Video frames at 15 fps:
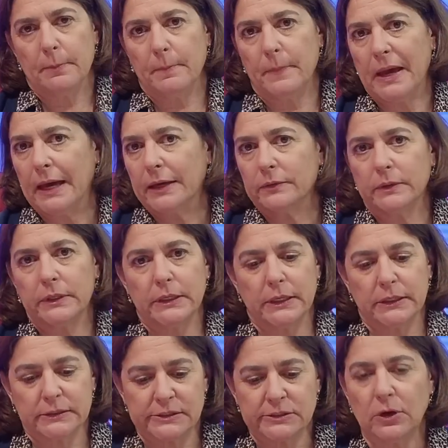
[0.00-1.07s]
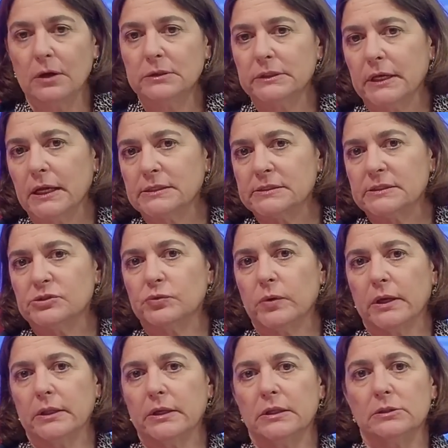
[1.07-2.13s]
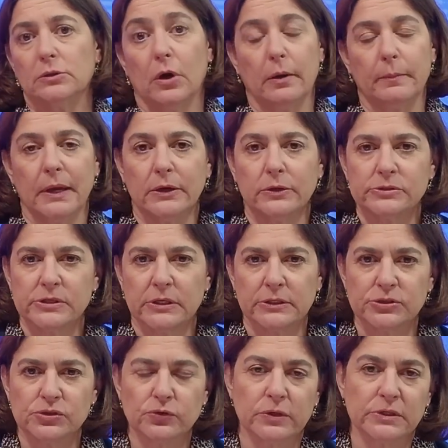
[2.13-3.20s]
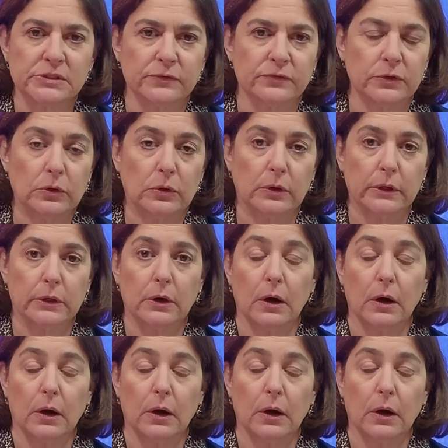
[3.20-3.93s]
battery and assault against Israeli lawmakers on the streets of New York.